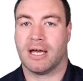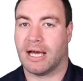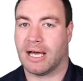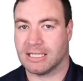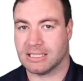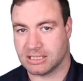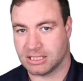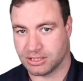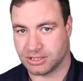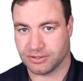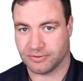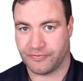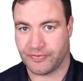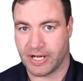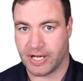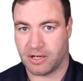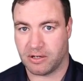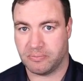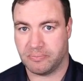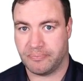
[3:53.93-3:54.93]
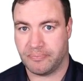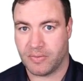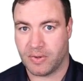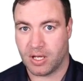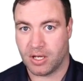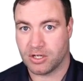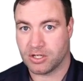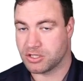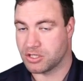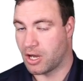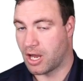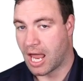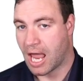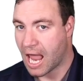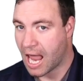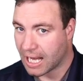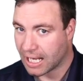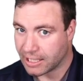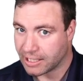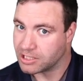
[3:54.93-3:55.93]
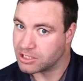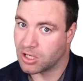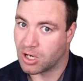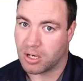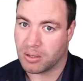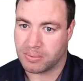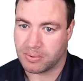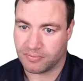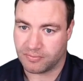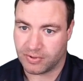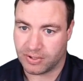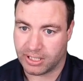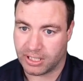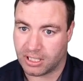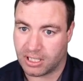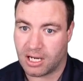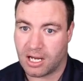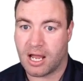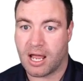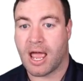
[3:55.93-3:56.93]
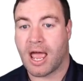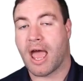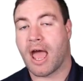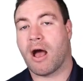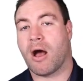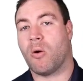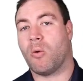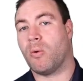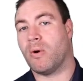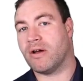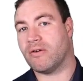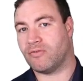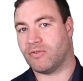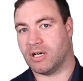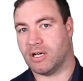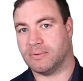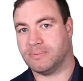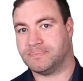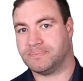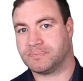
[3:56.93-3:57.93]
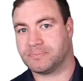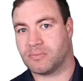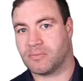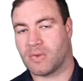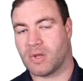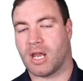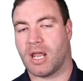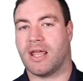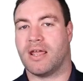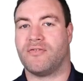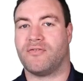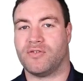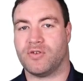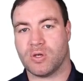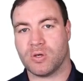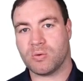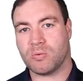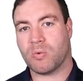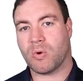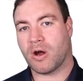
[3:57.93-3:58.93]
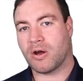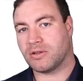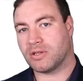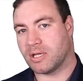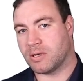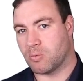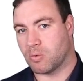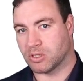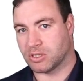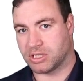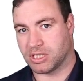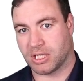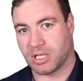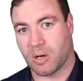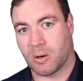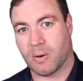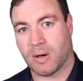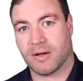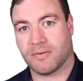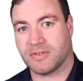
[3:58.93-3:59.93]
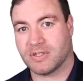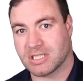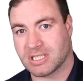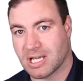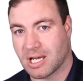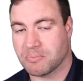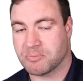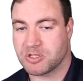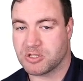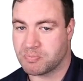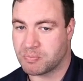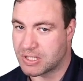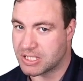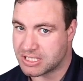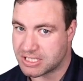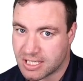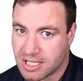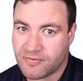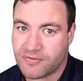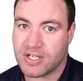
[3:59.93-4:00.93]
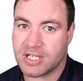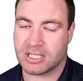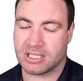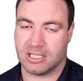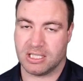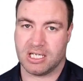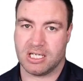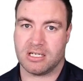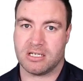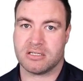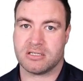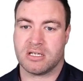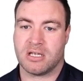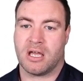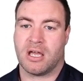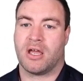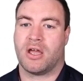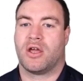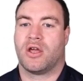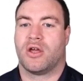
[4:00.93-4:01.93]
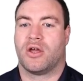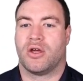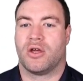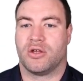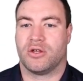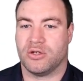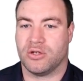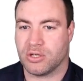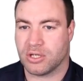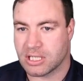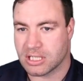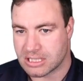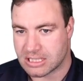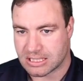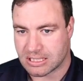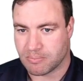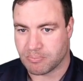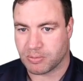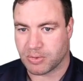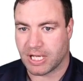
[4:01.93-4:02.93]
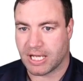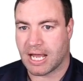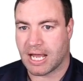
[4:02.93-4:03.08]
disavow. So any type of link. However, if you only want to go after some specific links, you can simply